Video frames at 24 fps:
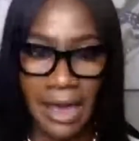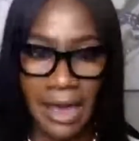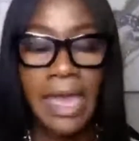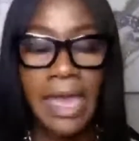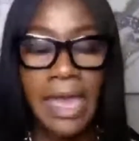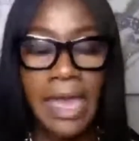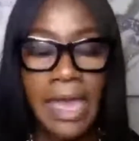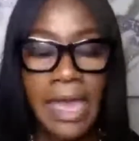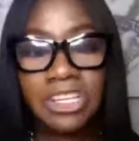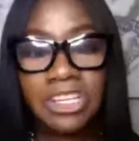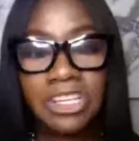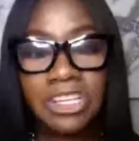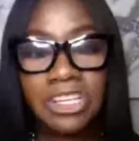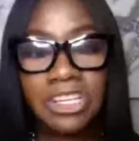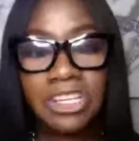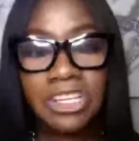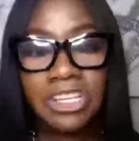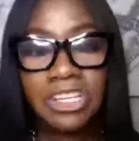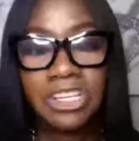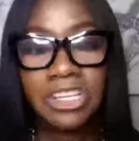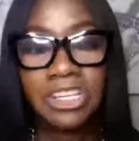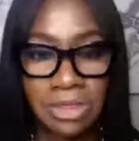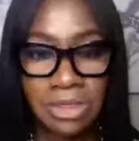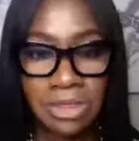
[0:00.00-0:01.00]
and
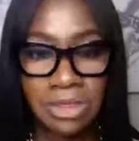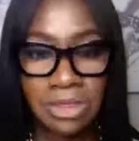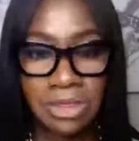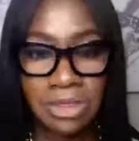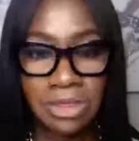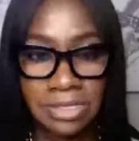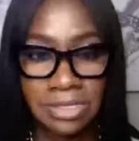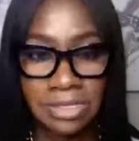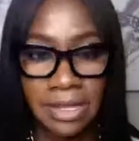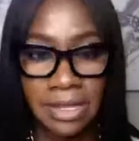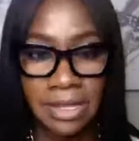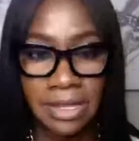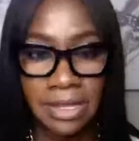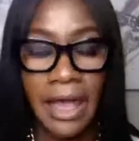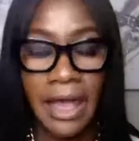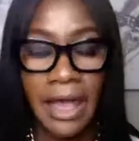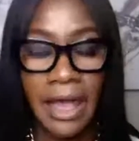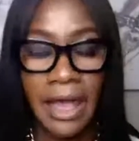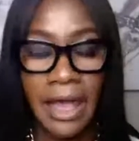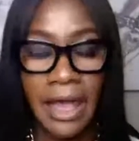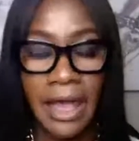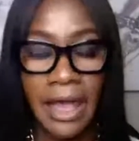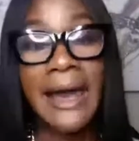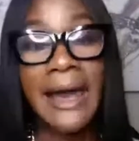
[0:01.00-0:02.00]
sharing with us
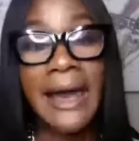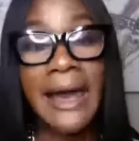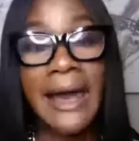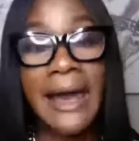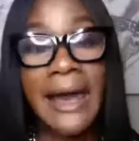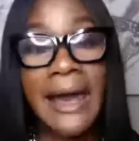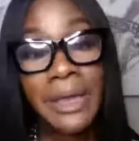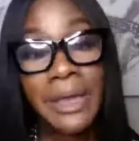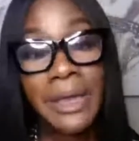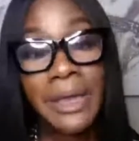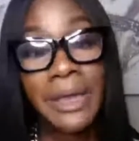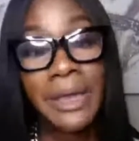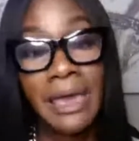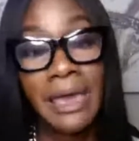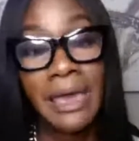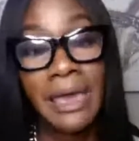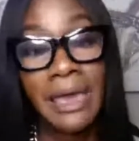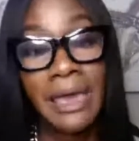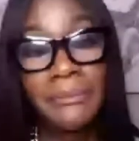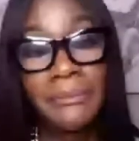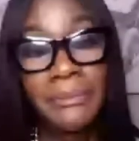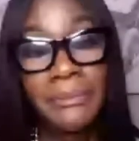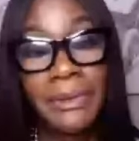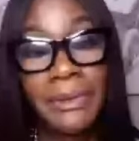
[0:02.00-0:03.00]
about how
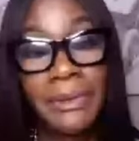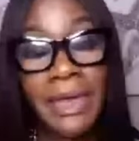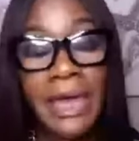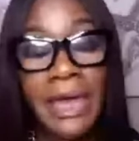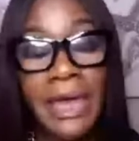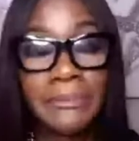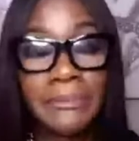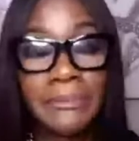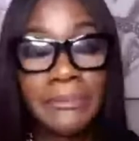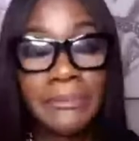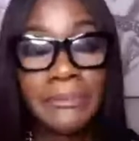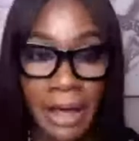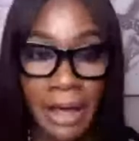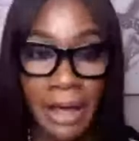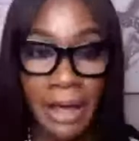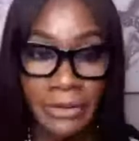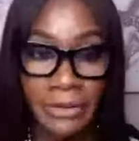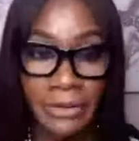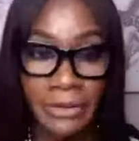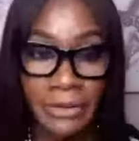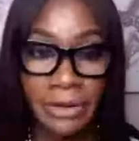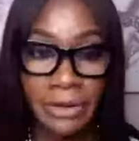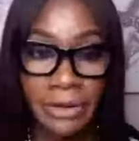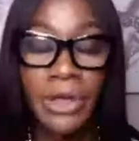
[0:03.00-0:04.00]
him and my mother
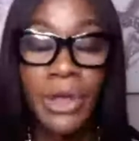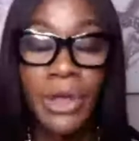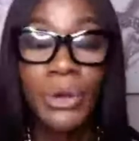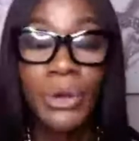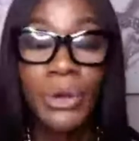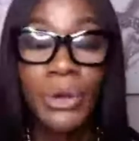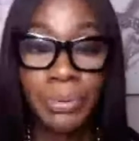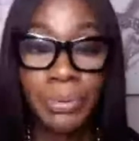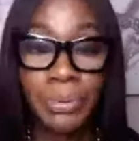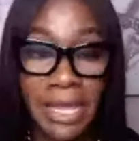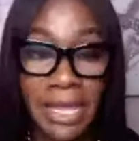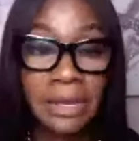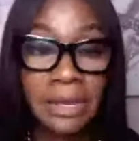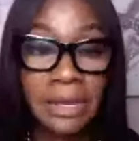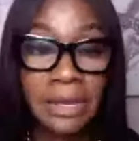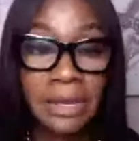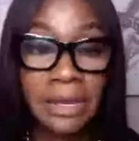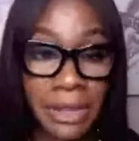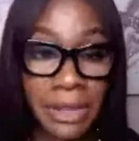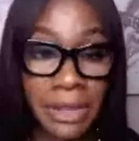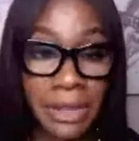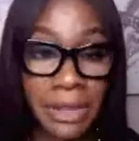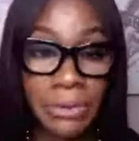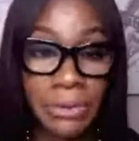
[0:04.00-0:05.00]
were breaking up. They were
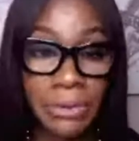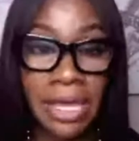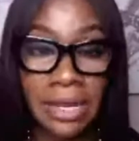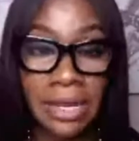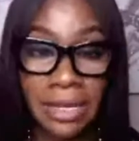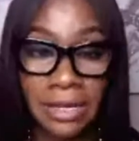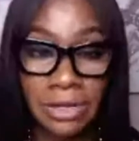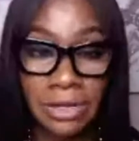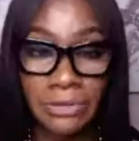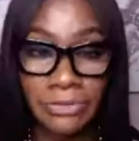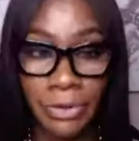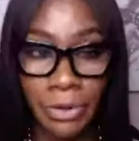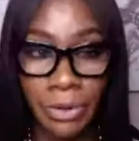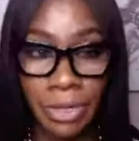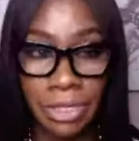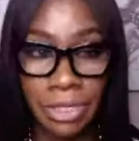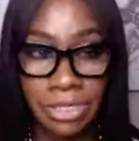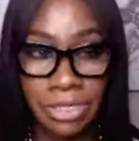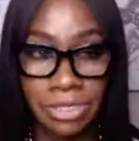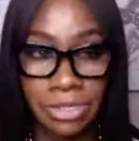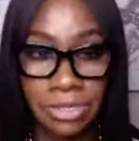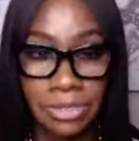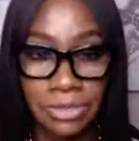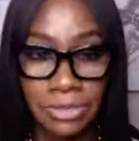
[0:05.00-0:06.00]
getting a divorce.
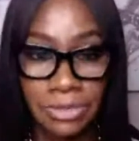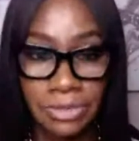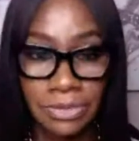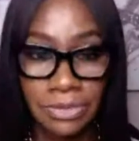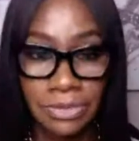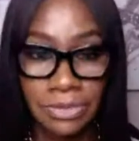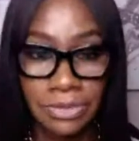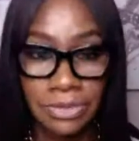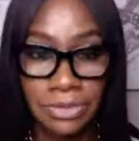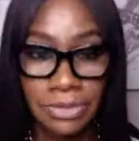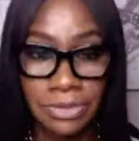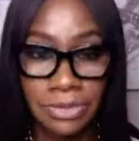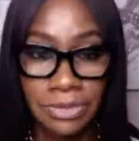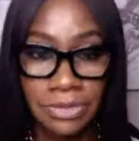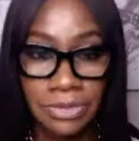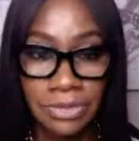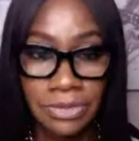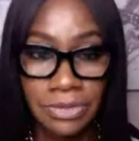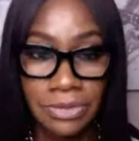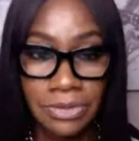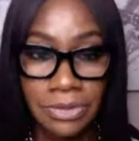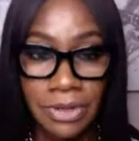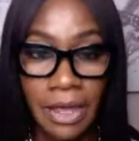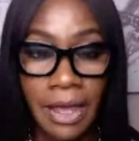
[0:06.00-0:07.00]

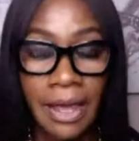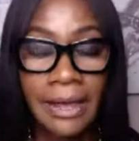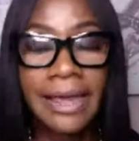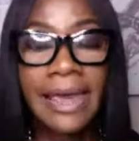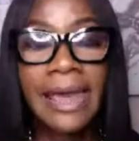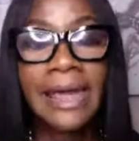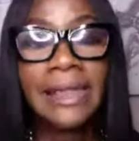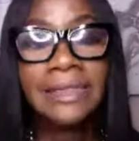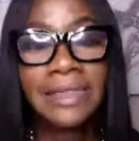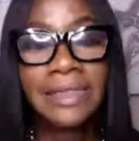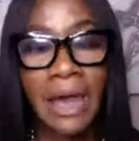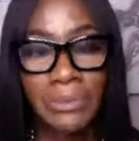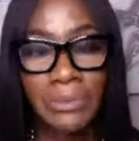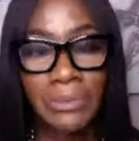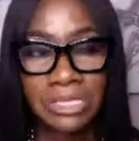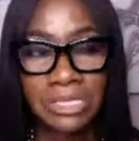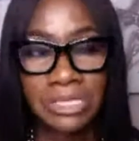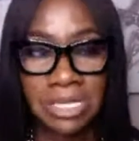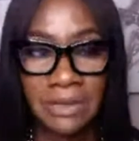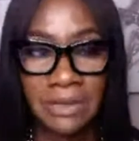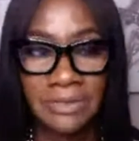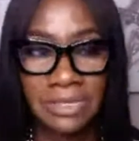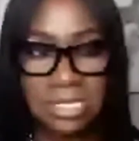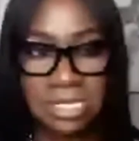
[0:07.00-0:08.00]
Again, that was
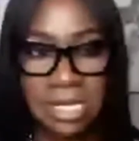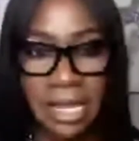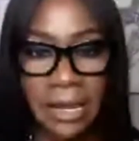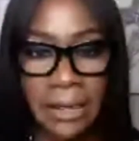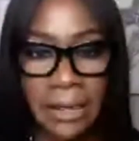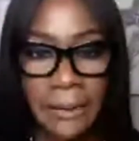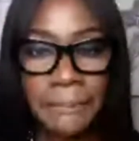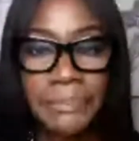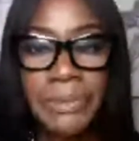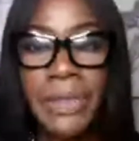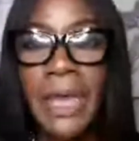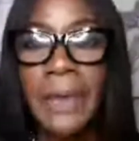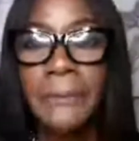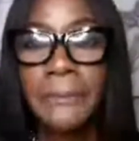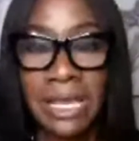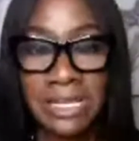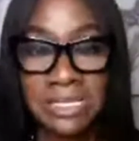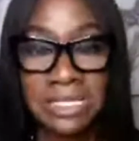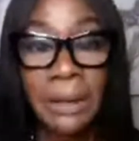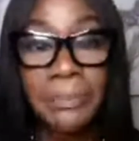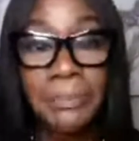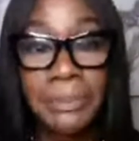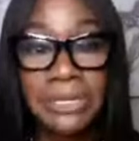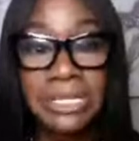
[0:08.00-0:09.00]
devastating because up
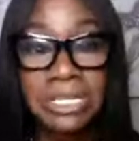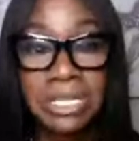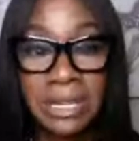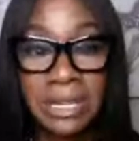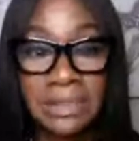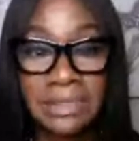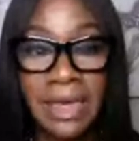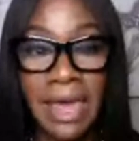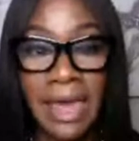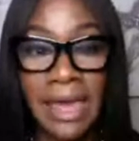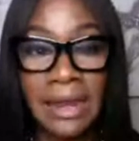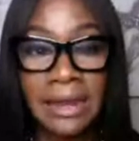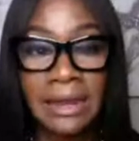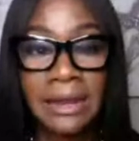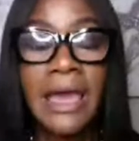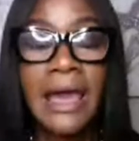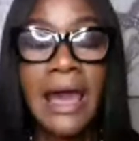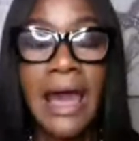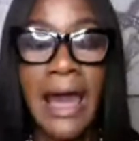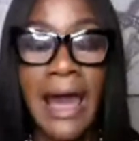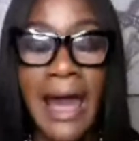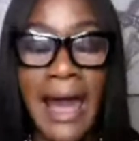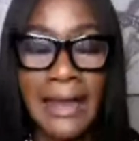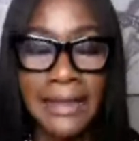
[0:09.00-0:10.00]
until then,
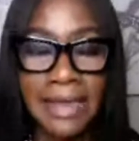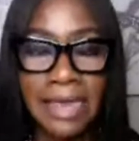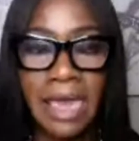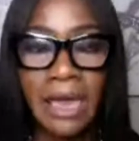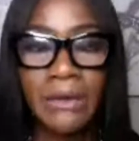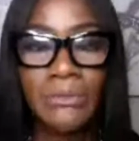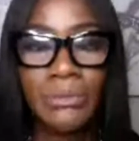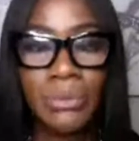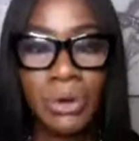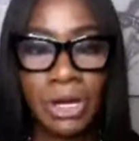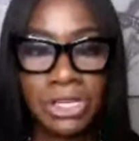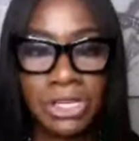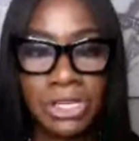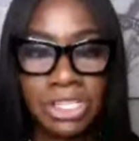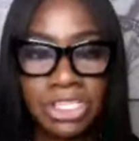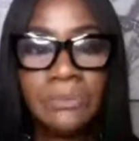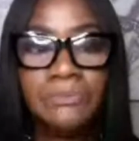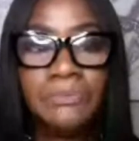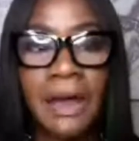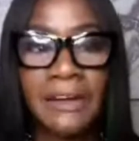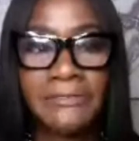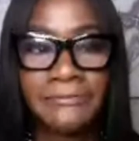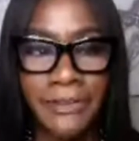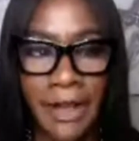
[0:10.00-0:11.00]
I kept wishing my
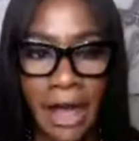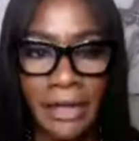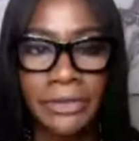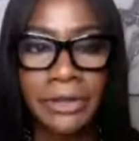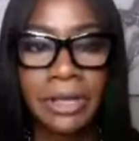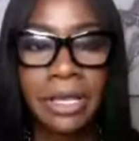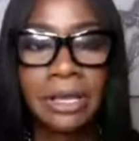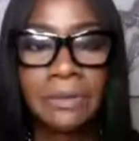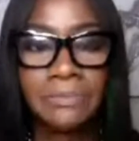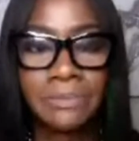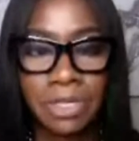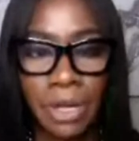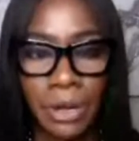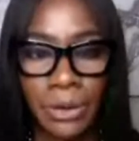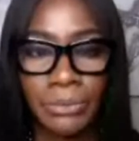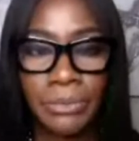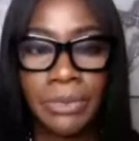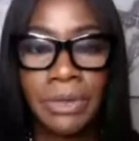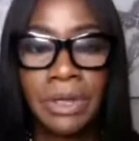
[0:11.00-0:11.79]
father comes home.